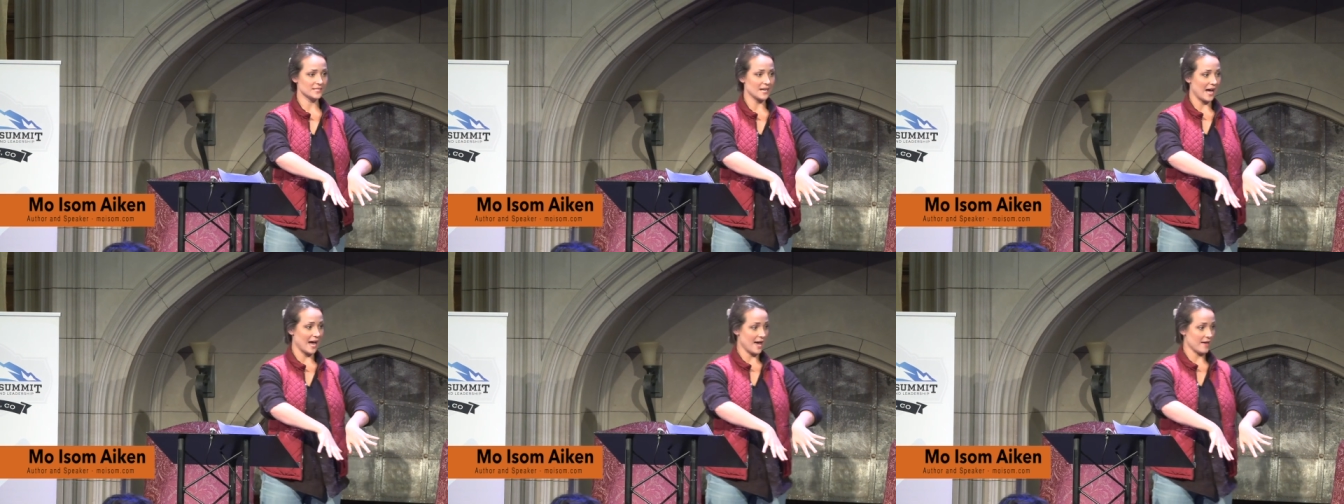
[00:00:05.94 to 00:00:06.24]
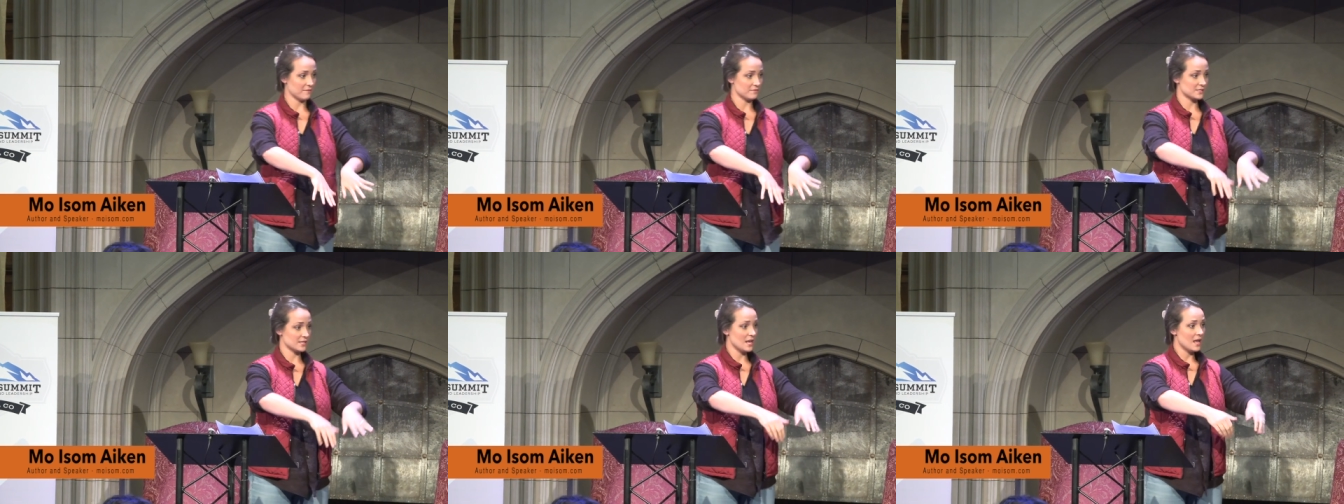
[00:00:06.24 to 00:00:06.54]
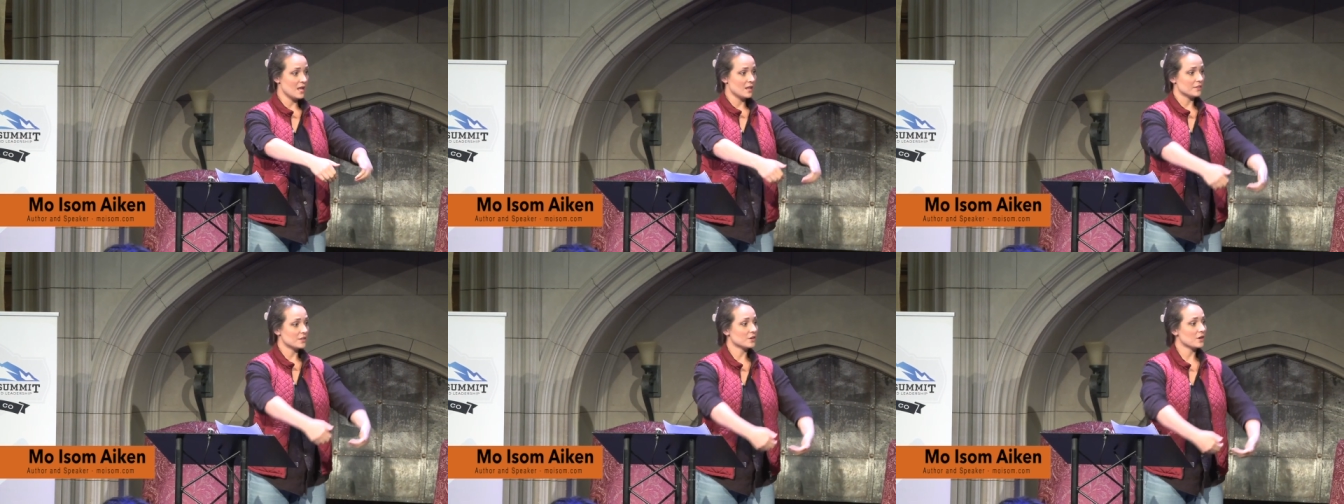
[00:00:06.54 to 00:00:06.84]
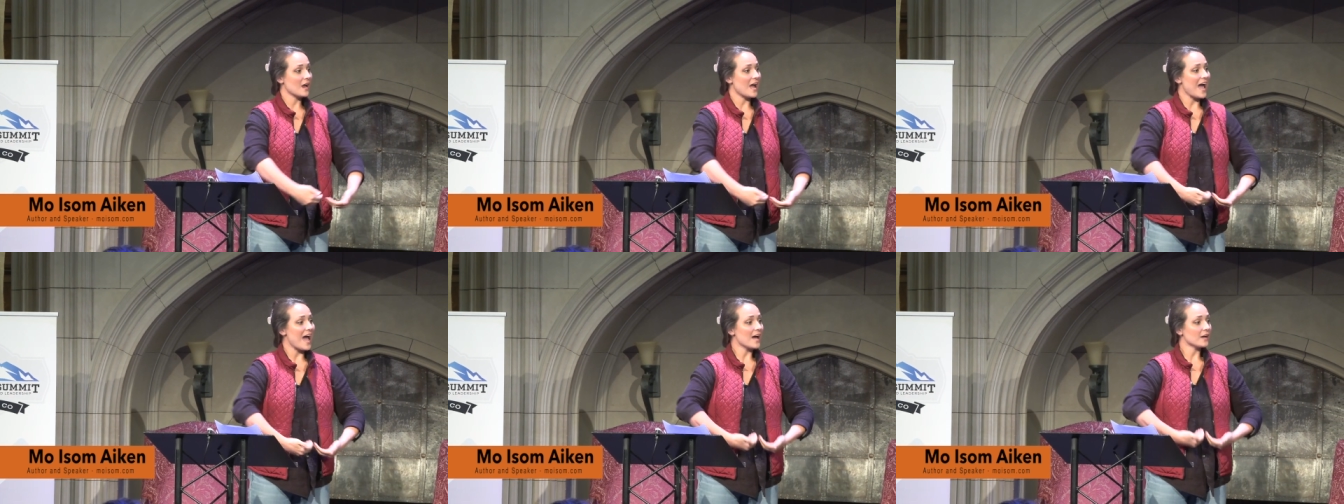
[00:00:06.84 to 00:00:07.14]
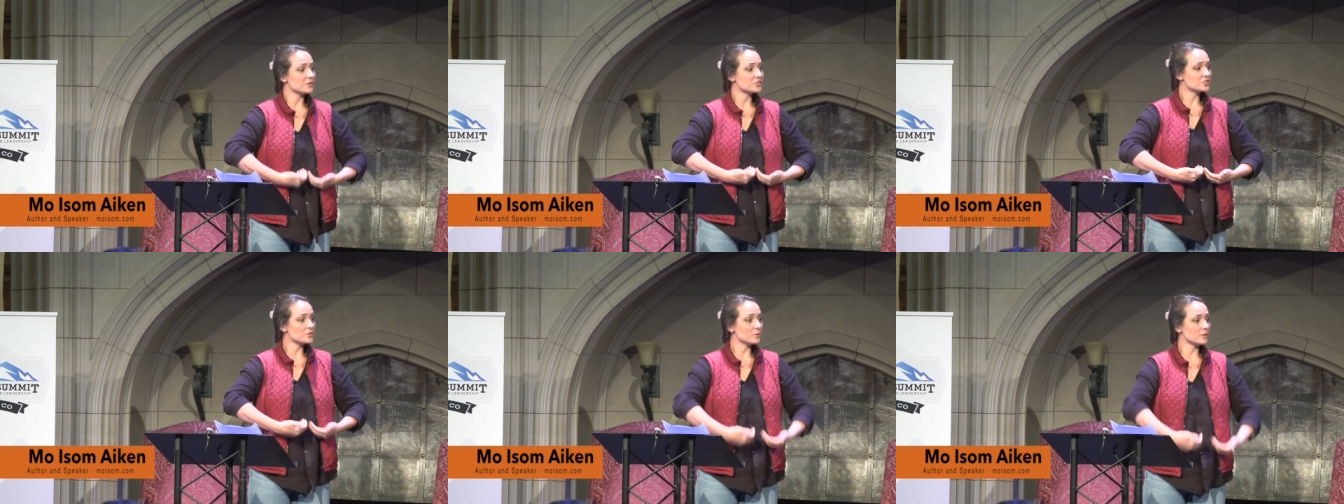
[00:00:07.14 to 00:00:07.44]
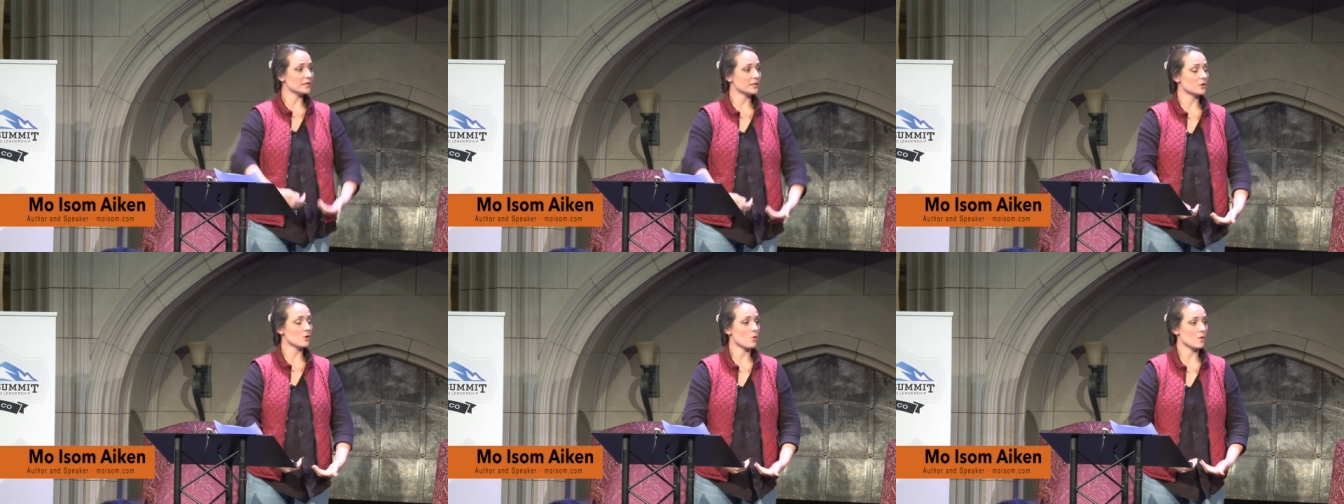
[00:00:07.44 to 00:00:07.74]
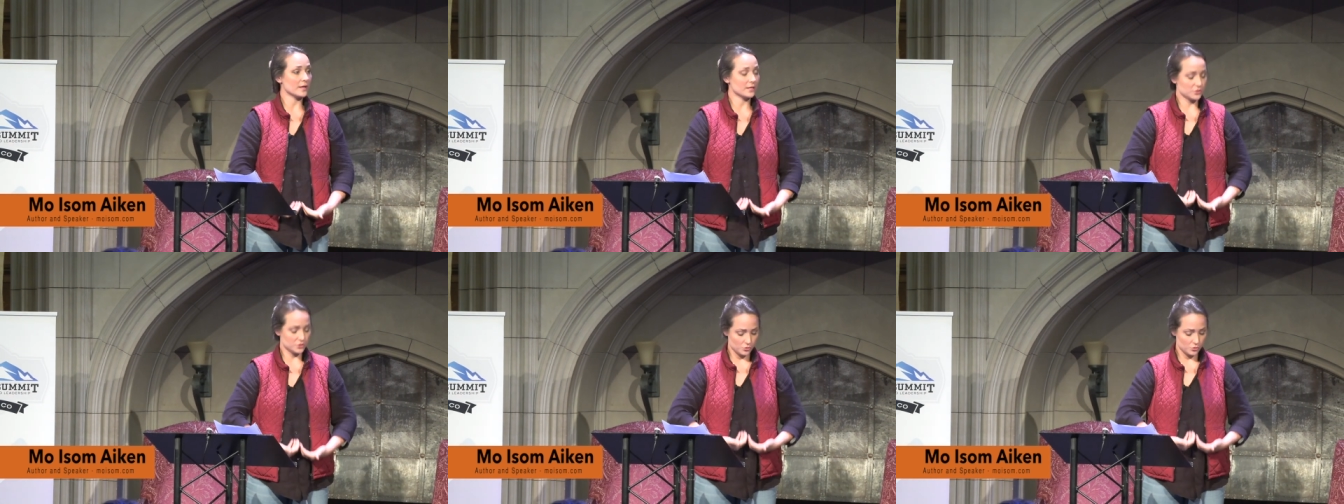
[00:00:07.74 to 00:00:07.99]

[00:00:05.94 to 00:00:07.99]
dives that are actually going